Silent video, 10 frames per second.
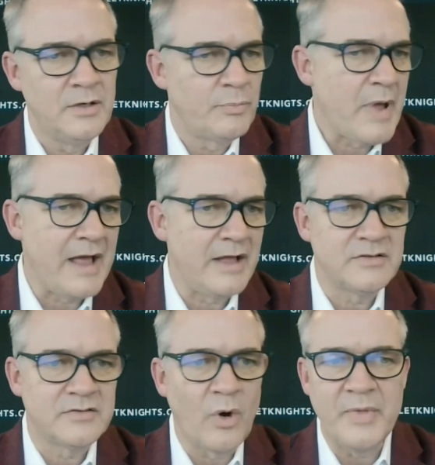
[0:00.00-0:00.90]
you know, Pat
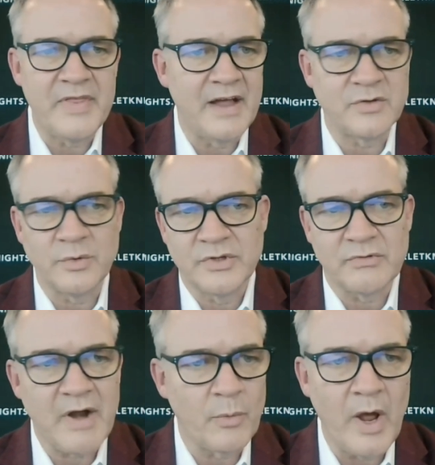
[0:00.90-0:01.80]
told me that do it
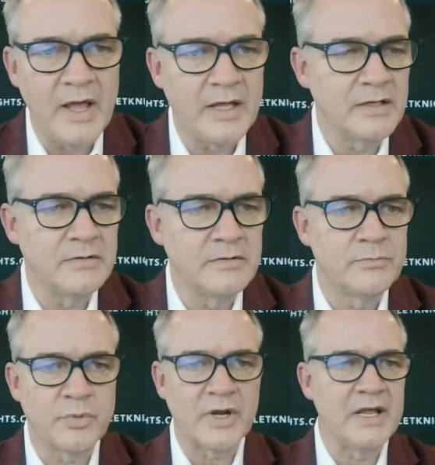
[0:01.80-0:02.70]
the right way and
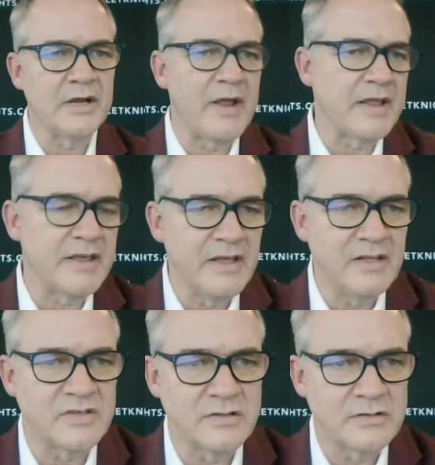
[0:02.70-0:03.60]
bring in great
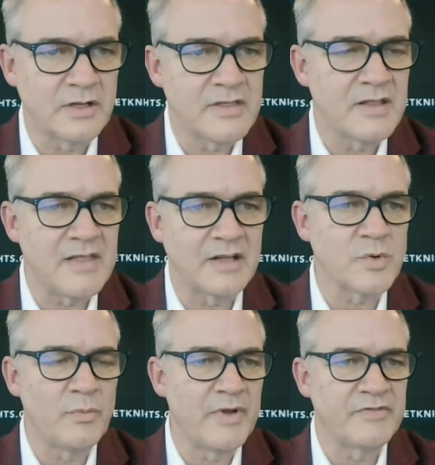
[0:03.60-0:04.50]
kids. And I think
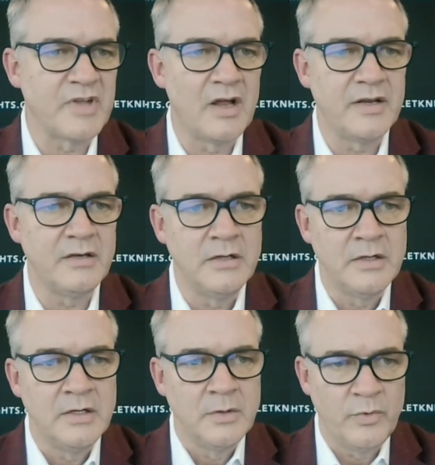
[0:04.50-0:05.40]
that's what we've done. And
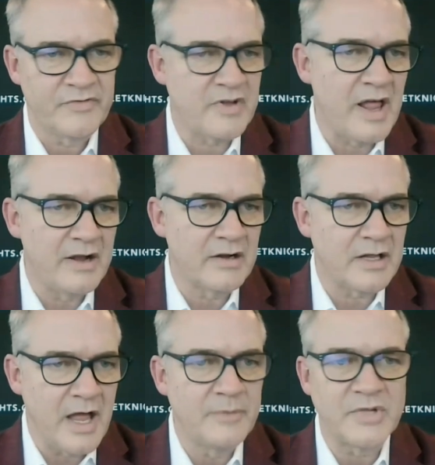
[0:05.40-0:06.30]
we've cl-
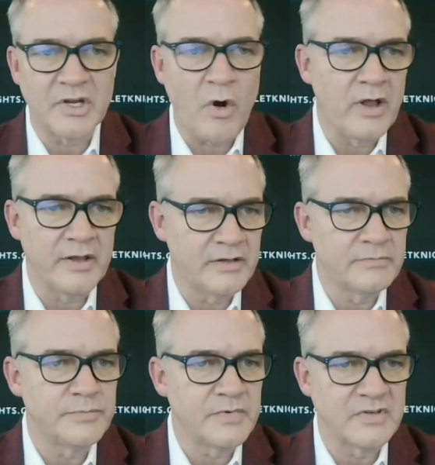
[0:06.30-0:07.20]
climbed the gauntlet.
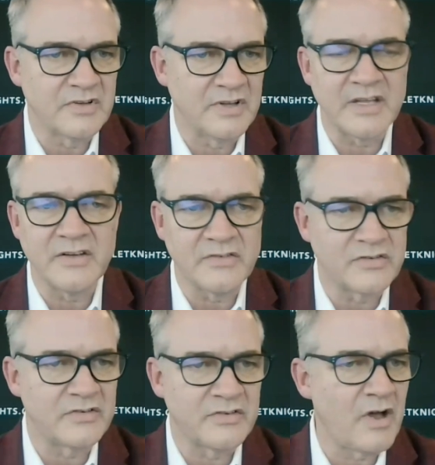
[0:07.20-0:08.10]
This league
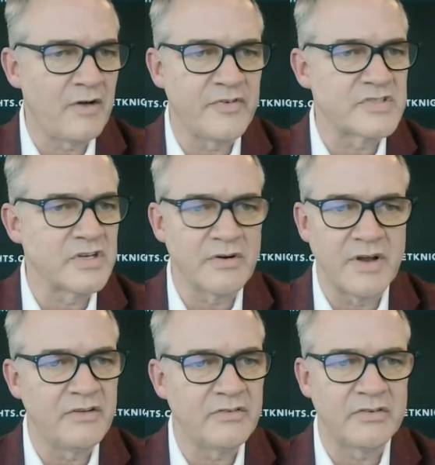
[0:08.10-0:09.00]
is as tough as there
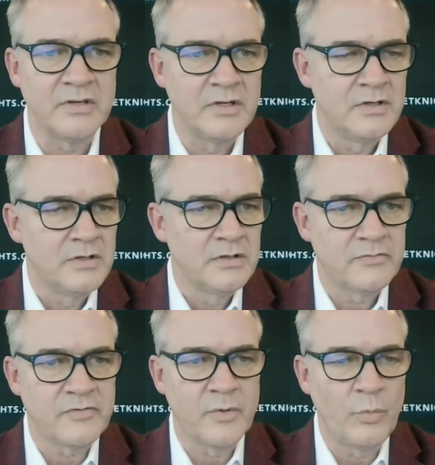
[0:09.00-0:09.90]
is
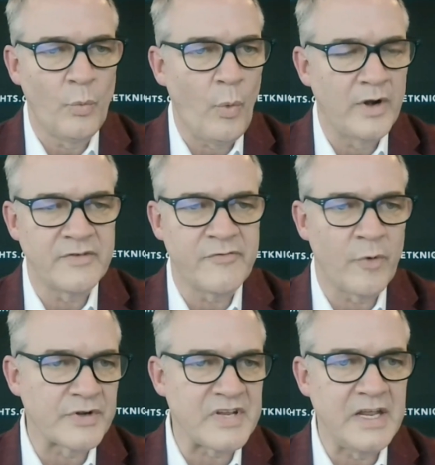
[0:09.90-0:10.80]
from 1 to
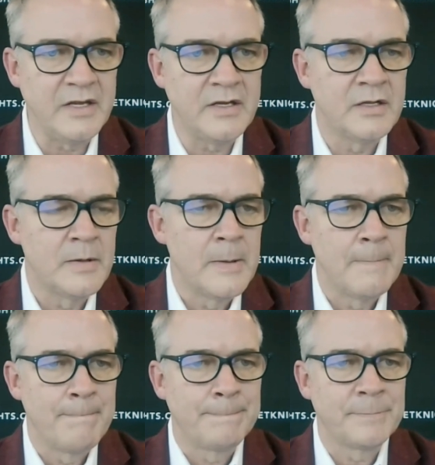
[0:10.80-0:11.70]
14.
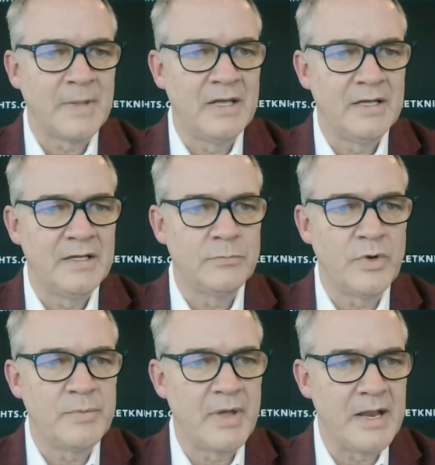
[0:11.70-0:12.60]

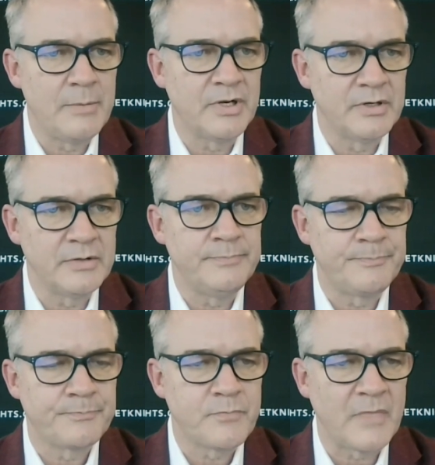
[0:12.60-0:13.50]
And we've been able to,
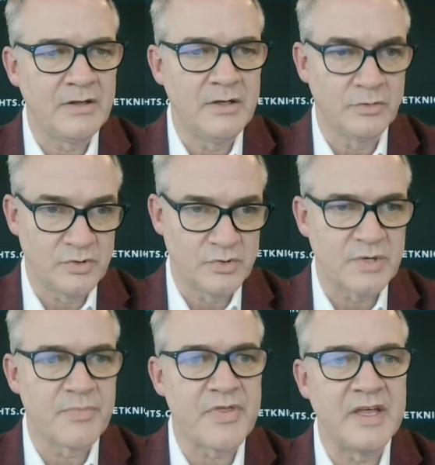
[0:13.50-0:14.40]
you know, do
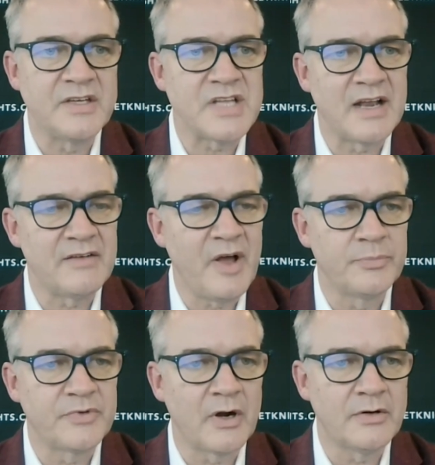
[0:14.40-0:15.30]
some things that have
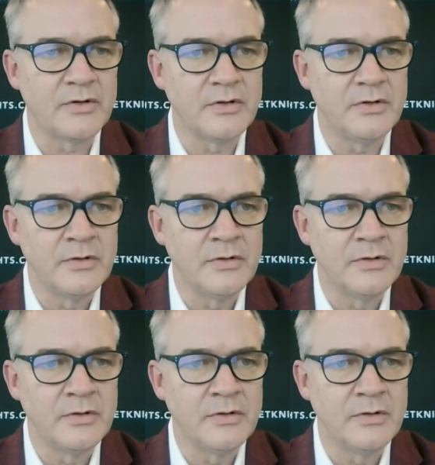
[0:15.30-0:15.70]
helped our,